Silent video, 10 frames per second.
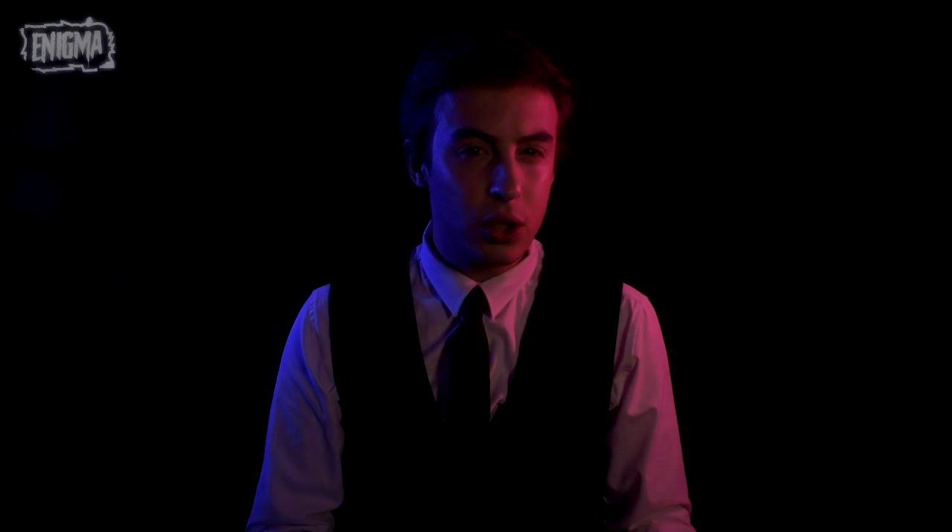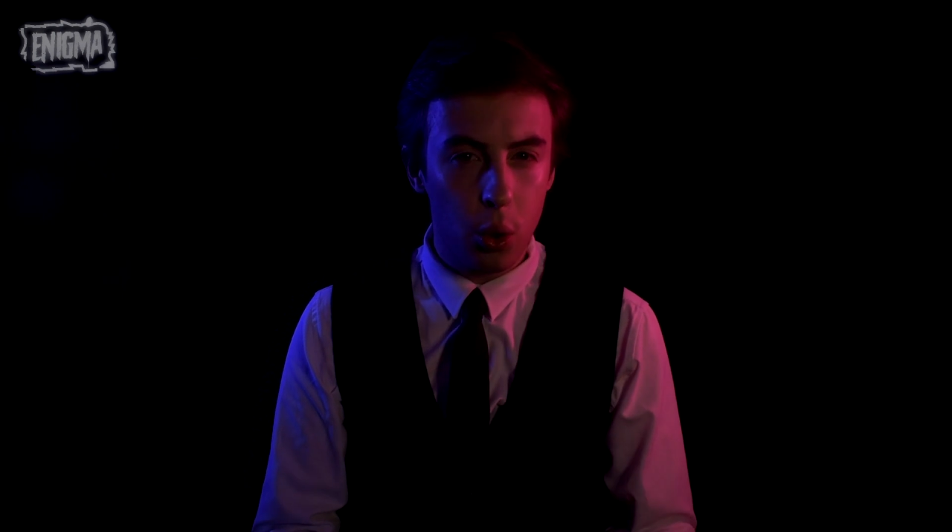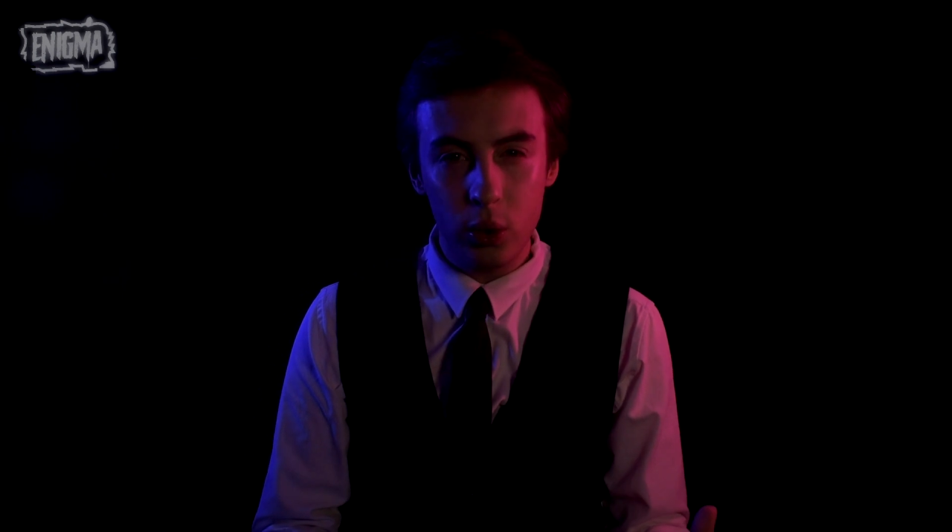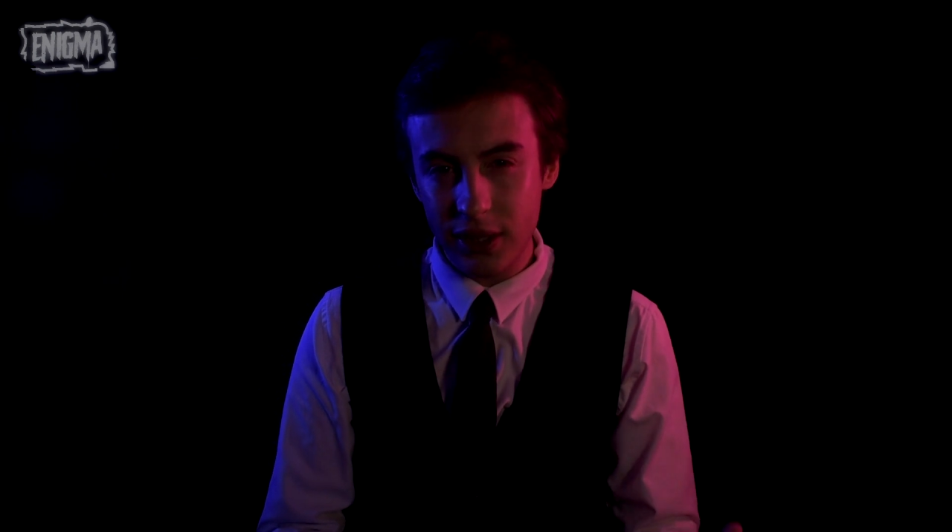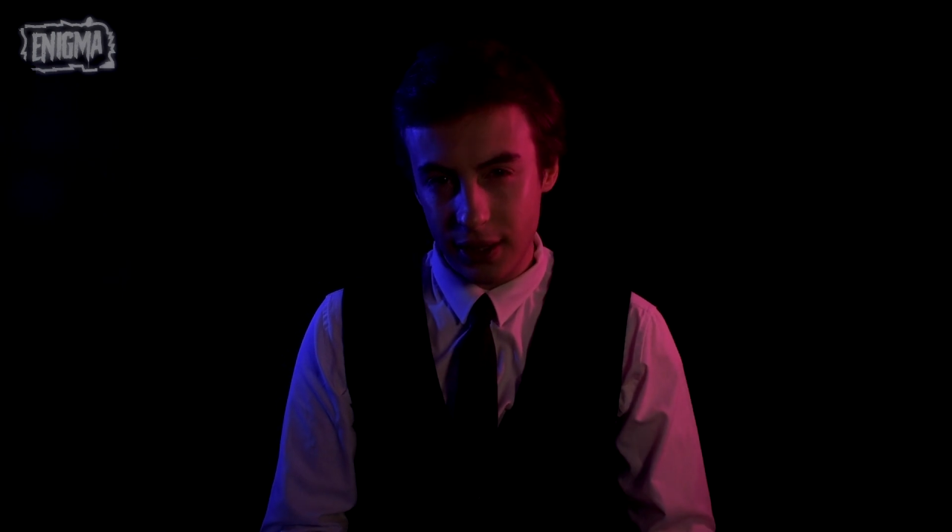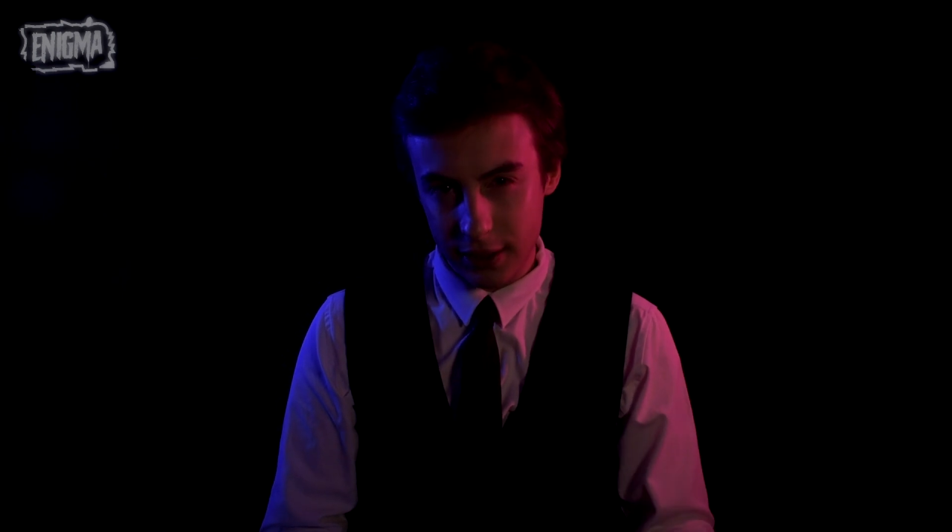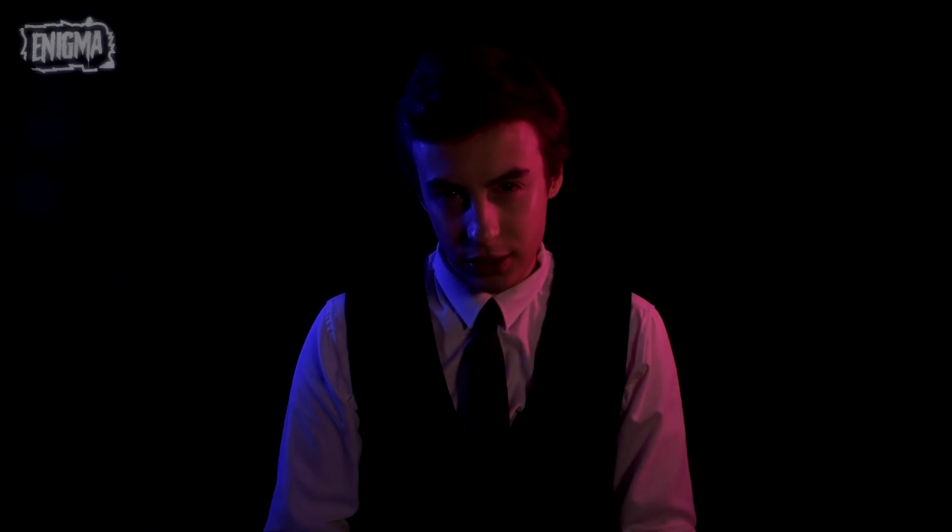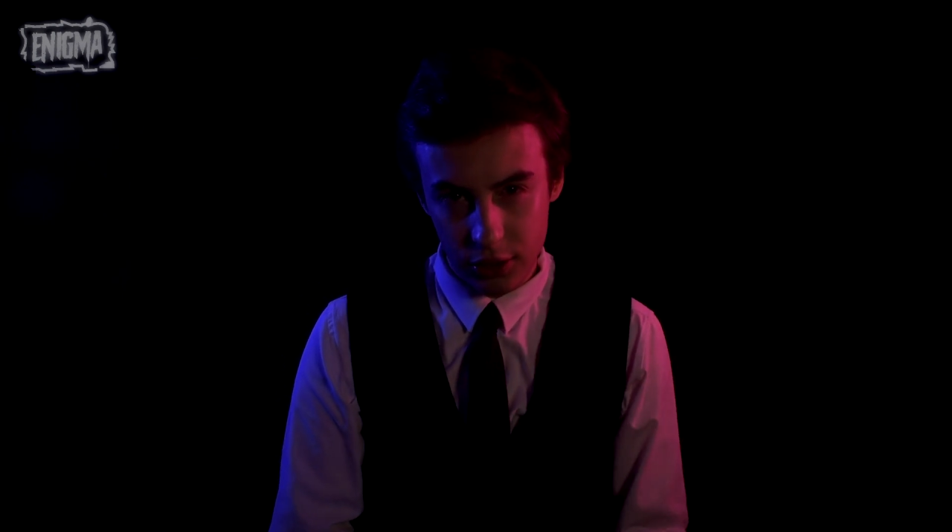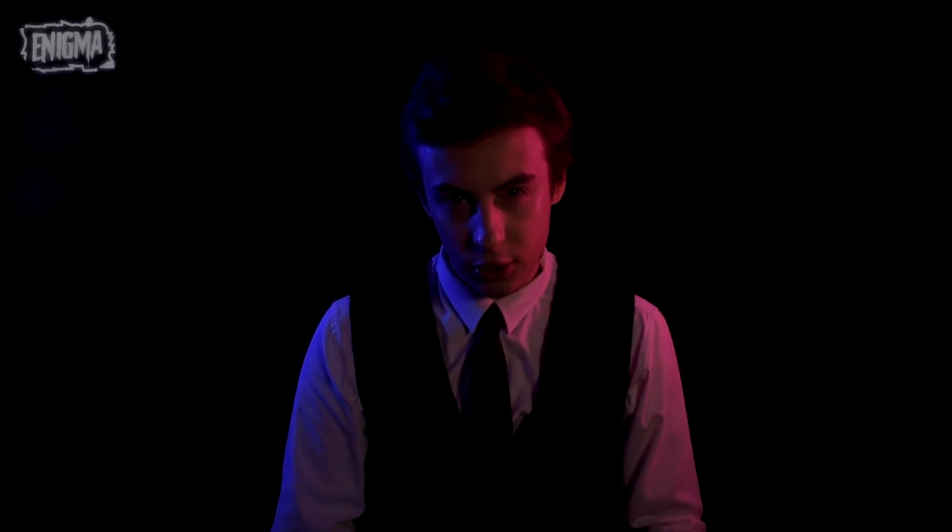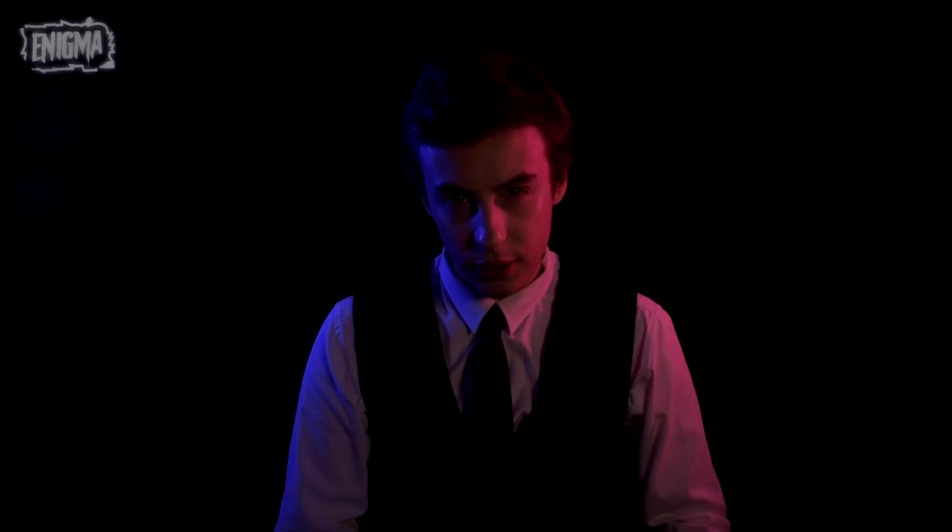causes us
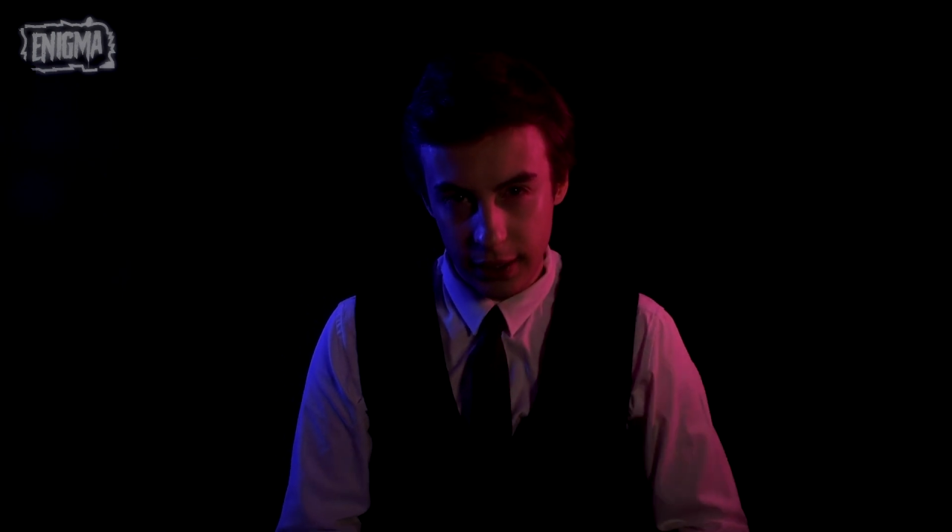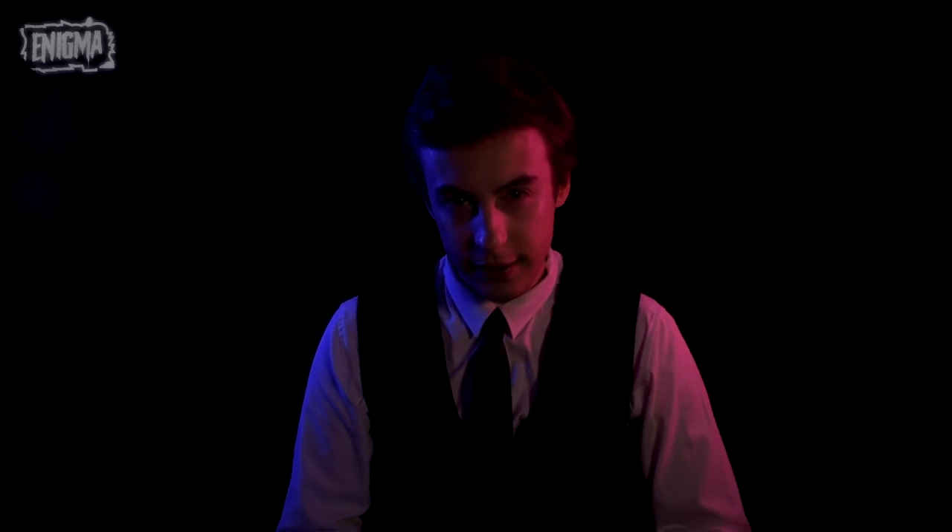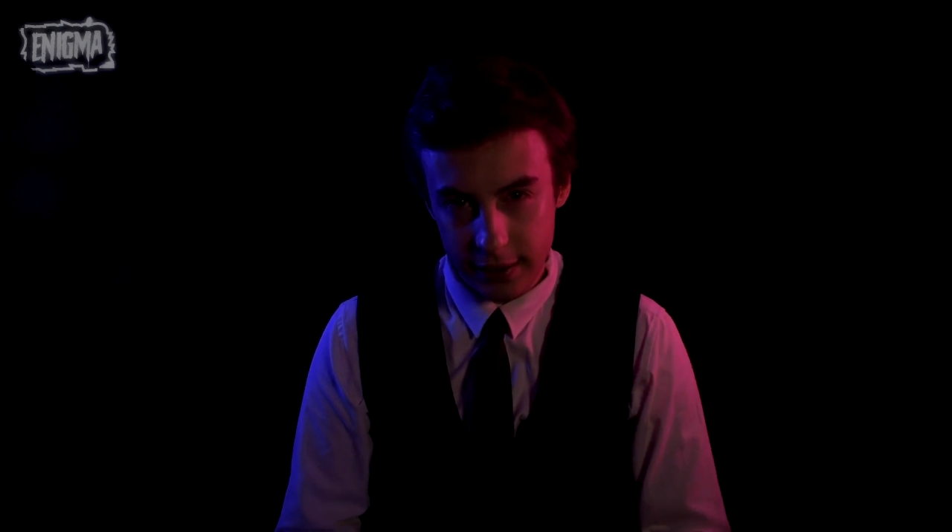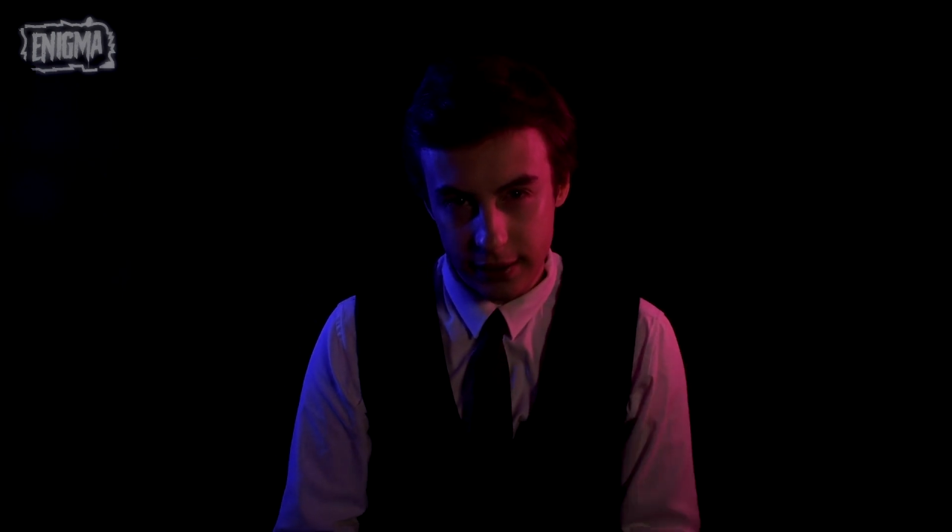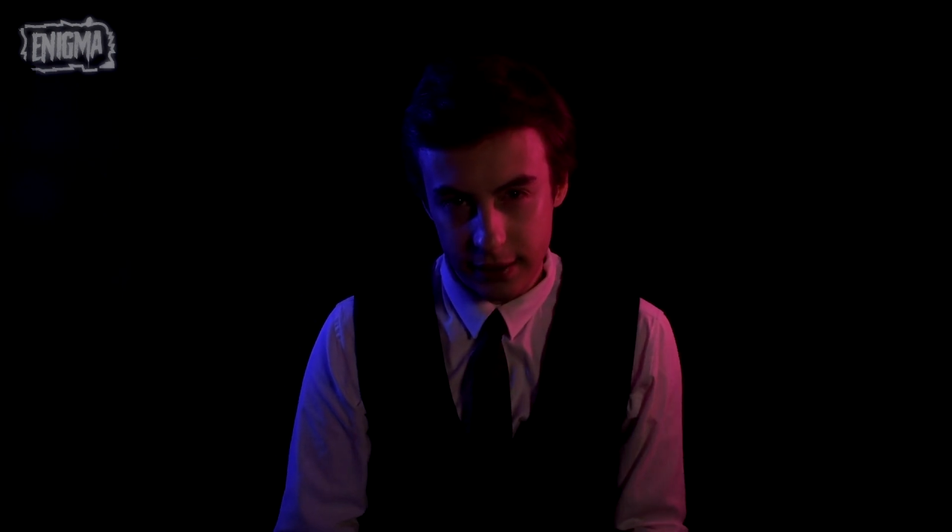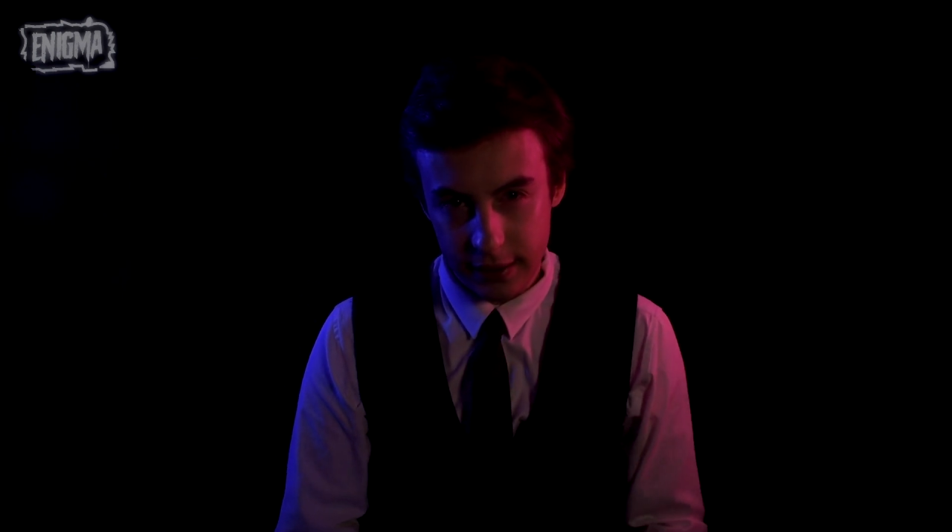to do this.